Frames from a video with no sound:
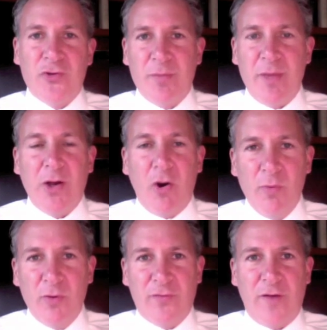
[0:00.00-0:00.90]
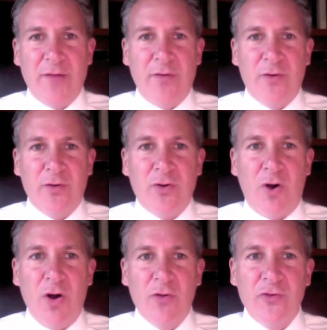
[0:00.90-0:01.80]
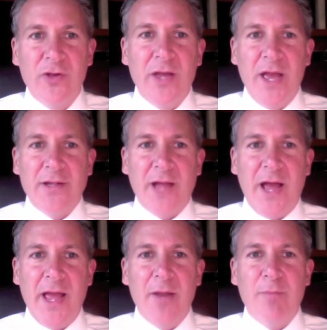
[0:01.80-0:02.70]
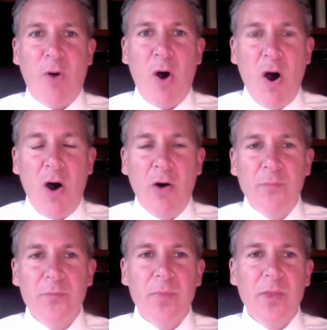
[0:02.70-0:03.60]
can make almost 500 calls and Diane and Paul